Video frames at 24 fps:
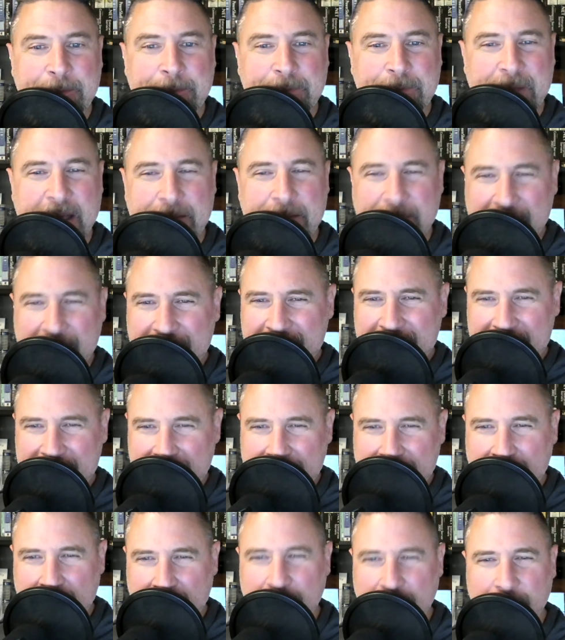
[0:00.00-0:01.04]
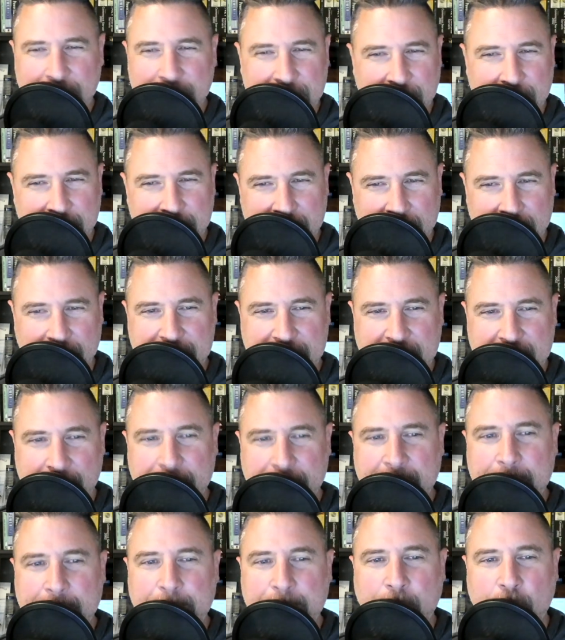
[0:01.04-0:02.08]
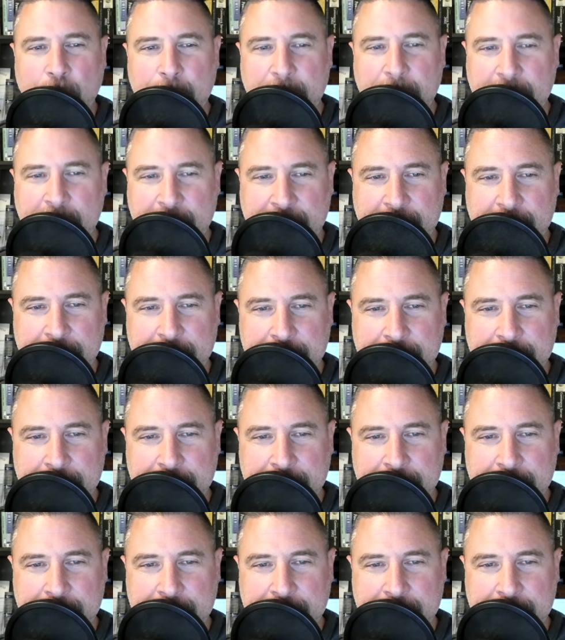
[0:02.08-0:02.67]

It made it difficult to build something permanent